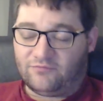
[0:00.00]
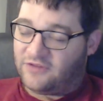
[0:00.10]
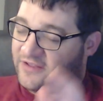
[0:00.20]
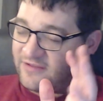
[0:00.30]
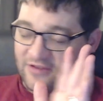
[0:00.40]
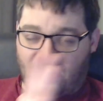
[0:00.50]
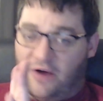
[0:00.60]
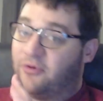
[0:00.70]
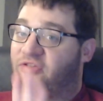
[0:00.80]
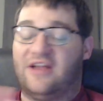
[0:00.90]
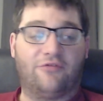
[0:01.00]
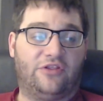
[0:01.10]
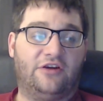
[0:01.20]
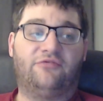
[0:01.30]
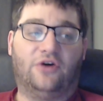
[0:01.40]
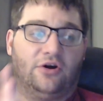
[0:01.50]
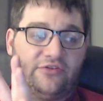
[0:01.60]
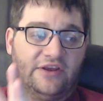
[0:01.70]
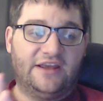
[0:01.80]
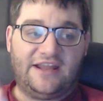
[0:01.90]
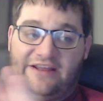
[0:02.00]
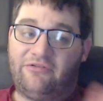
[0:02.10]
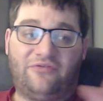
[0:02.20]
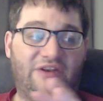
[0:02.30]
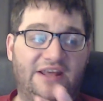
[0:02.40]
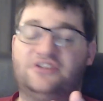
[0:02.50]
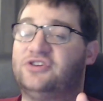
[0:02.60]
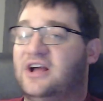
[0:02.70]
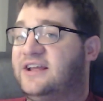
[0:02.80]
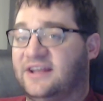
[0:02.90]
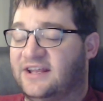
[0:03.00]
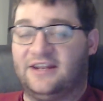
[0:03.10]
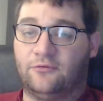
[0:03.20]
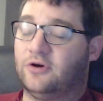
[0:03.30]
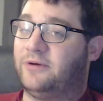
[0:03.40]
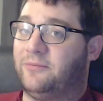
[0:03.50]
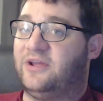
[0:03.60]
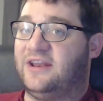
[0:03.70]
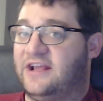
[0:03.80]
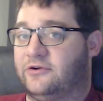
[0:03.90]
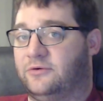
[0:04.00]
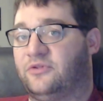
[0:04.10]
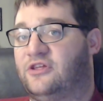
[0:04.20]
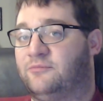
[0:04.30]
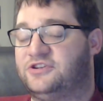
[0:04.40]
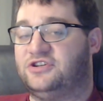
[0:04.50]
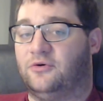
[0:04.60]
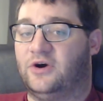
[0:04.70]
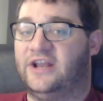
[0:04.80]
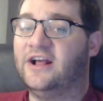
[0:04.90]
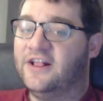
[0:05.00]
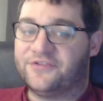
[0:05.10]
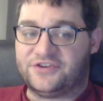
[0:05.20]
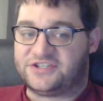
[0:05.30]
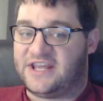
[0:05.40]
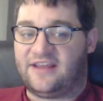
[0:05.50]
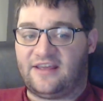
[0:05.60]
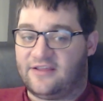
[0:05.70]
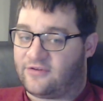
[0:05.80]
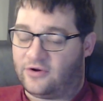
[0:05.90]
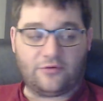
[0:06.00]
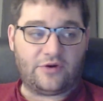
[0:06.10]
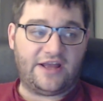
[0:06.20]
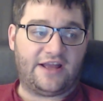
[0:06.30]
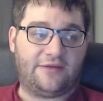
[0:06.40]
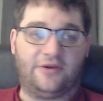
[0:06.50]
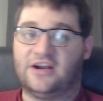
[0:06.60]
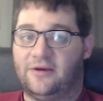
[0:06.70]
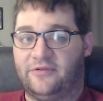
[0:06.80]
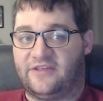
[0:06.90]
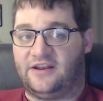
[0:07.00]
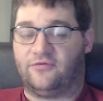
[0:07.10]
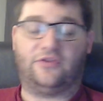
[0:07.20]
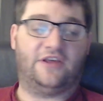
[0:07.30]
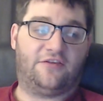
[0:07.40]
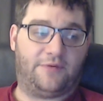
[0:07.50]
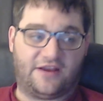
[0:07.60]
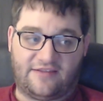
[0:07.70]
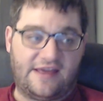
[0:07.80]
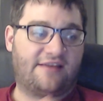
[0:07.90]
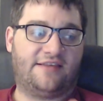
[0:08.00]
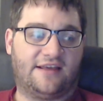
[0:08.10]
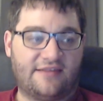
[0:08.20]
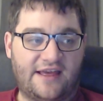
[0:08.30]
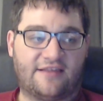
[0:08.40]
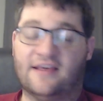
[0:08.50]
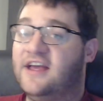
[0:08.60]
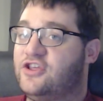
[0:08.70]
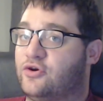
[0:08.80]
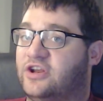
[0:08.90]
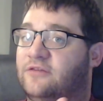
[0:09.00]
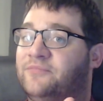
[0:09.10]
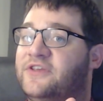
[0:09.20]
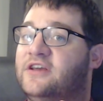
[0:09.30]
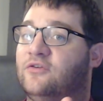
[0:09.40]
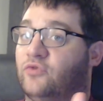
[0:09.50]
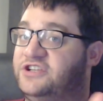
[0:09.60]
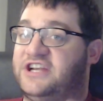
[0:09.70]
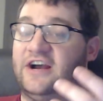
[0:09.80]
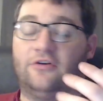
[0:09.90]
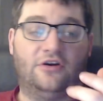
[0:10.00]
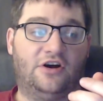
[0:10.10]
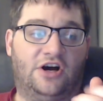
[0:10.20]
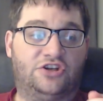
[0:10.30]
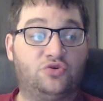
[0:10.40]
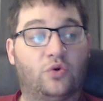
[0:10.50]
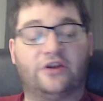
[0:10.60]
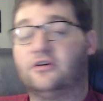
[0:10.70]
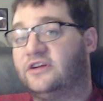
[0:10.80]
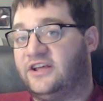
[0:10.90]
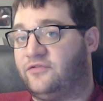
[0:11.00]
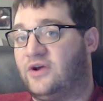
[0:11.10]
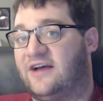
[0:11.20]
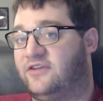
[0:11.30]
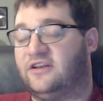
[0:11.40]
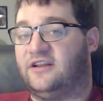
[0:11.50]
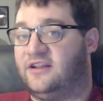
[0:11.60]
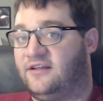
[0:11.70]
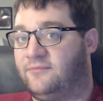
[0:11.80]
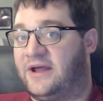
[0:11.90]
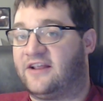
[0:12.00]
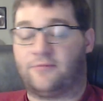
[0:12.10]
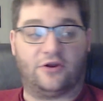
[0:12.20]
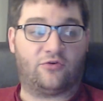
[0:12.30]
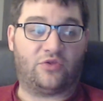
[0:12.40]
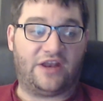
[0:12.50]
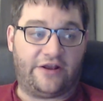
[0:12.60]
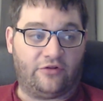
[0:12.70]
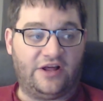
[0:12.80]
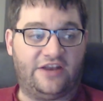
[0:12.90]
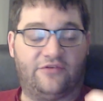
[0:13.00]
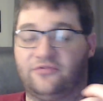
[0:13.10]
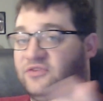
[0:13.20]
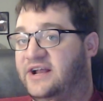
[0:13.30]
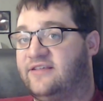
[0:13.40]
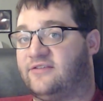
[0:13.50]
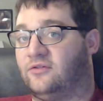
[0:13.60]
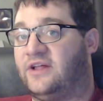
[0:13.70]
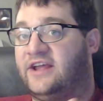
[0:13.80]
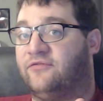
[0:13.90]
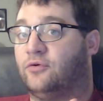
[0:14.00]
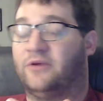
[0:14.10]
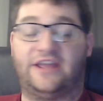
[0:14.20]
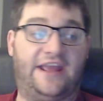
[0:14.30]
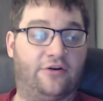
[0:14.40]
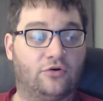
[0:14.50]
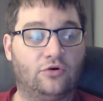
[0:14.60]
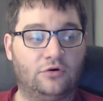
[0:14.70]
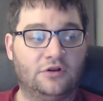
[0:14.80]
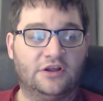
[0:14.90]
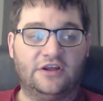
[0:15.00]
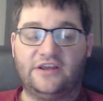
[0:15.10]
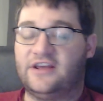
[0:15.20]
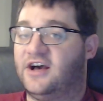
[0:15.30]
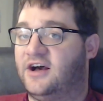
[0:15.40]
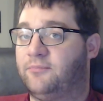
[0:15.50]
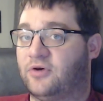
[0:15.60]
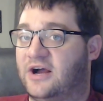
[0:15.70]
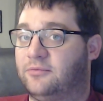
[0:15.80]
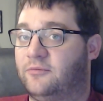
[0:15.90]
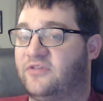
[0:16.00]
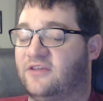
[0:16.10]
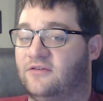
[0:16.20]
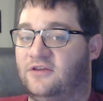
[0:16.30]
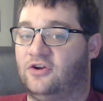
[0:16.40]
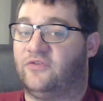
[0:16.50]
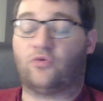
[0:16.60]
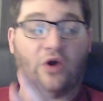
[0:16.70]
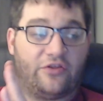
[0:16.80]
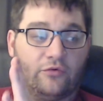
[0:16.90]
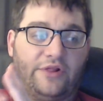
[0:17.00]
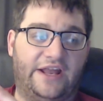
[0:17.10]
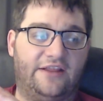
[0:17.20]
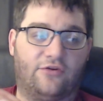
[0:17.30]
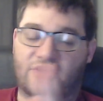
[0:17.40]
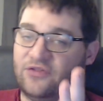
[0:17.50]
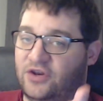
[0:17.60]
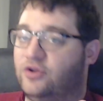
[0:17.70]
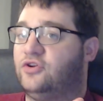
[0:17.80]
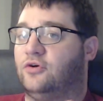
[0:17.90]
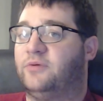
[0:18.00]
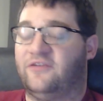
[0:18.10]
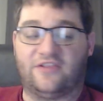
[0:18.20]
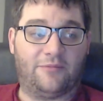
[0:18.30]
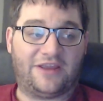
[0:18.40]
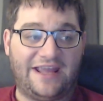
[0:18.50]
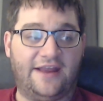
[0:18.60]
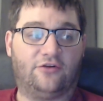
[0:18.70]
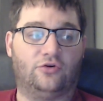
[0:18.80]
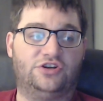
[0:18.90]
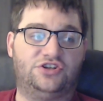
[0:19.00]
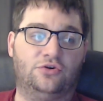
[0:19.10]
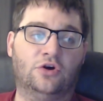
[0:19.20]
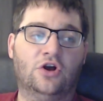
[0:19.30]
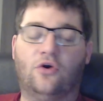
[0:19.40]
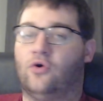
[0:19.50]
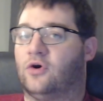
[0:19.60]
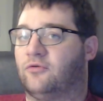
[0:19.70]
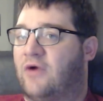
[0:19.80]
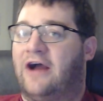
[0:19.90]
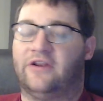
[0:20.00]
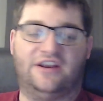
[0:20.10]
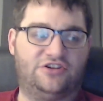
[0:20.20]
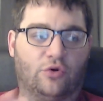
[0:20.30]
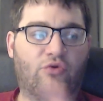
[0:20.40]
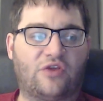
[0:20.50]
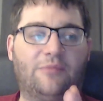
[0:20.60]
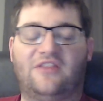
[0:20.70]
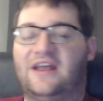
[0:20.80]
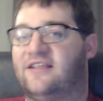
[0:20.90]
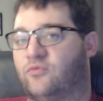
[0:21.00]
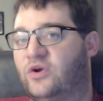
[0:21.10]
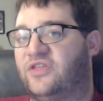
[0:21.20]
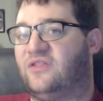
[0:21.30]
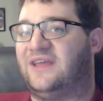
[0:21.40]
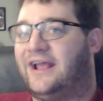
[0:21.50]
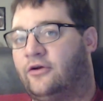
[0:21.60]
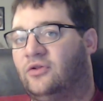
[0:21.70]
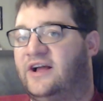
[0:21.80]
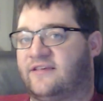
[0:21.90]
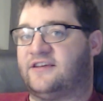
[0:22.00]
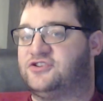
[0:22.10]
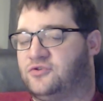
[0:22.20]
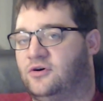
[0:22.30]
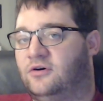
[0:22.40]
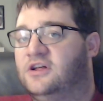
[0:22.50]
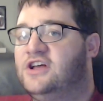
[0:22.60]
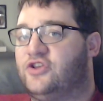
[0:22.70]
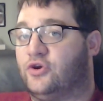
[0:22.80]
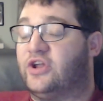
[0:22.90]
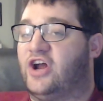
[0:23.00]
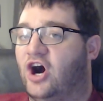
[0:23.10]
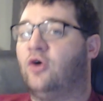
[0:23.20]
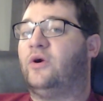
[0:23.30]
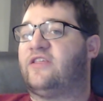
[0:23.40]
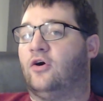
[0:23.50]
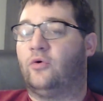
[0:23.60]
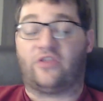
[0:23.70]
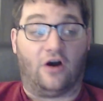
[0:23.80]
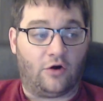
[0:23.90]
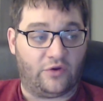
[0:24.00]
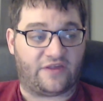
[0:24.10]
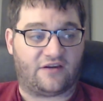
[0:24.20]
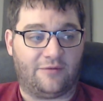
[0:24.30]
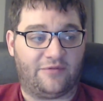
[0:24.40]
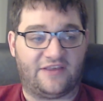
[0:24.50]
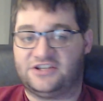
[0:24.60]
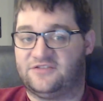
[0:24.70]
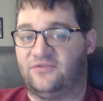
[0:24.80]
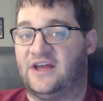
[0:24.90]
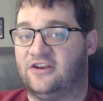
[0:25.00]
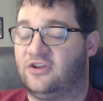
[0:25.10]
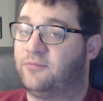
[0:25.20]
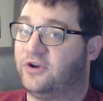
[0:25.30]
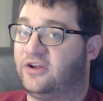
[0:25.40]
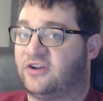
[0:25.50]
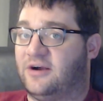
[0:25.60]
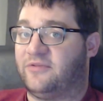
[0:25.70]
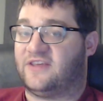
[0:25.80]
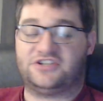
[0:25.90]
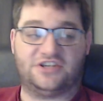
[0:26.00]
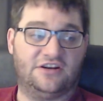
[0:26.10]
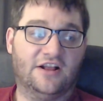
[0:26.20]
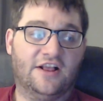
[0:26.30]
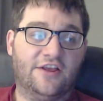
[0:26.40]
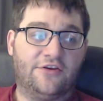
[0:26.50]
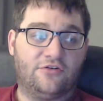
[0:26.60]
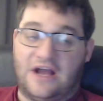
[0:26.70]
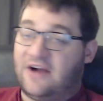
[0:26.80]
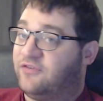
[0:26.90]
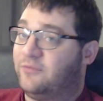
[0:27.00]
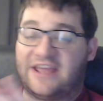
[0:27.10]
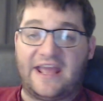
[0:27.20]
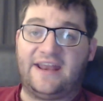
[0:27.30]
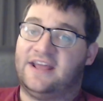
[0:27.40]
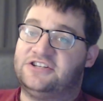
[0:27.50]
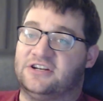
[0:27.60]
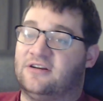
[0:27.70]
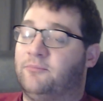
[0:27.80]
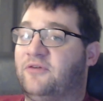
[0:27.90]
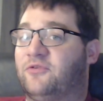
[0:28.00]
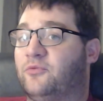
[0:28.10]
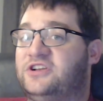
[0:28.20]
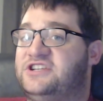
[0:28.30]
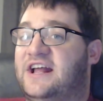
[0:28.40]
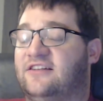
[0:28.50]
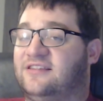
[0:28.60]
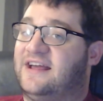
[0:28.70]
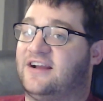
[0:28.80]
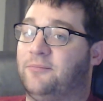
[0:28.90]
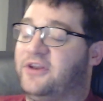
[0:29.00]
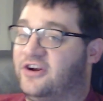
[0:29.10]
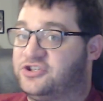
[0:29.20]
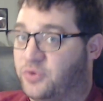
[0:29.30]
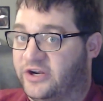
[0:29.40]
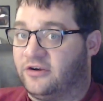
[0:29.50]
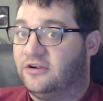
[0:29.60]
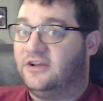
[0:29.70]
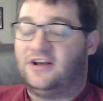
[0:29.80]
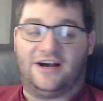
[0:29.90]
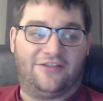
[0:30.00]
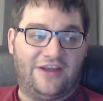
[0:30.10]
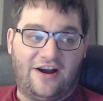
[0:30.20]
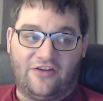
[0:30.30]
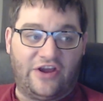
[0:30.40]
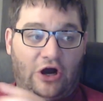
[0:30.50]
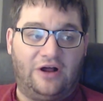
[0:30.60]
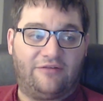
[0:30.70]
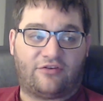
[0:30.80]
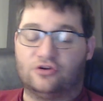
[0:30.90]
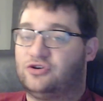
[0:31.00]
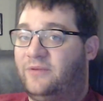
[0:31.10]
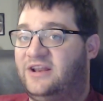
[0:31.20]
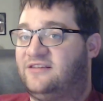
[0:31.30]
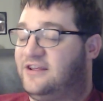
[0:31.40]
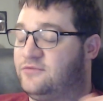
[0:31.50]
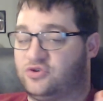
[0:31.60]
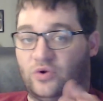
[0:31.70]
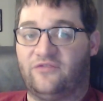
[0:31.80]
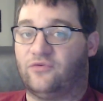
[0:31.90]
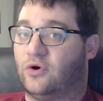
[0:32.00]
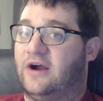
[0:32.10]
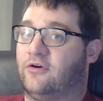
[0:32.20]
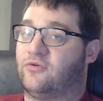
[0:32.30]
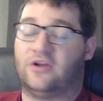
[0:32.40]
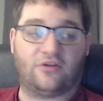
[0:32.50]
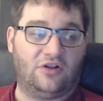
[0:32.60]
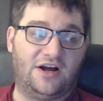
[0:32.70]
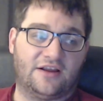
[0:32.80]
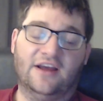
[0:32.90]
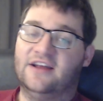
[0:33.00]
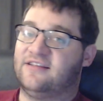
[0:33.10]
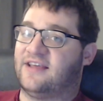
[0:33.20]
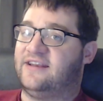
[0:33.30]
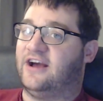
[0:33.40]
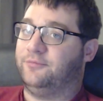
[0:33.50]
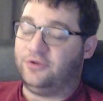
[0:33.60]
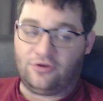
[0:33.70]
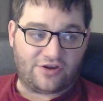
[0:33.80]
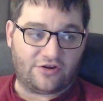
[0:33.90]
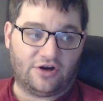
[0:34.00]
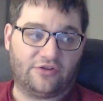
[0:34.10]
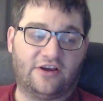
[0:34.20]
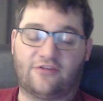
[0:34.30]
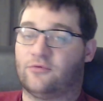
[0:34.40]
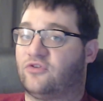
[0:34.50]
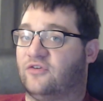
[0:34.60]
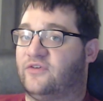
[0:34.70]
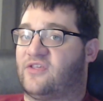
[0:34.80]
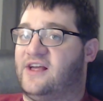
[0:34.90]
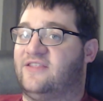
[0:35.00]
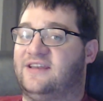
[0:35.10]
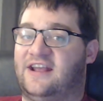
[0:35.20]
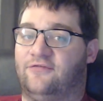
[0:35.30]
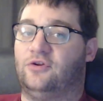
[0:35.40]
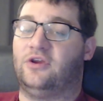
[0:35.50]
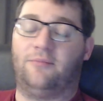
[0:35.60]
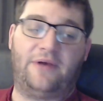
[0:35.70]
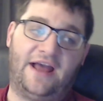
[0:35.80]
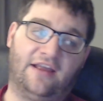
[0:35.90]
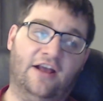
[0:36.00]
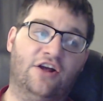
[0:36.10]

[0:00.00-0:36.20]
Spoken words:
It's almost never their fault, and even if it is, you're not going to get anywhere by being angry with them. But you know what? Just say, is there any way I can be compensated for this because XXX? You can reach out on Twitter if you have a bad experience with an airline, if your flight is delayed for mechanical problems. If it's weather related, there's nothing you can do. But if it's a mechanical issue or a routing issue or something that is within the airline's control, you can always get compensation for that. And you can get pretty good compensation, not from the gate agent, but from reaching out to that company on Twitter. They all have social media teams 24 hours around the clock designed to help you. You can call the customer service line the day after you get back.